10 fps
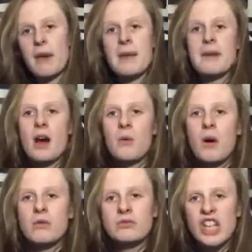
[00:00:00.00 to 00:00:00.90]
maybe I
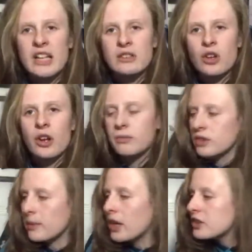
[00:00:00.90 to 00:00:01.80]
won't jinx Tottenham
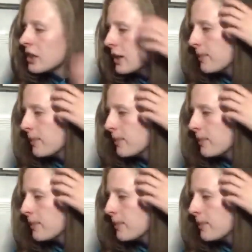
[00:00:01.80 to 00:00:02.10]
so much.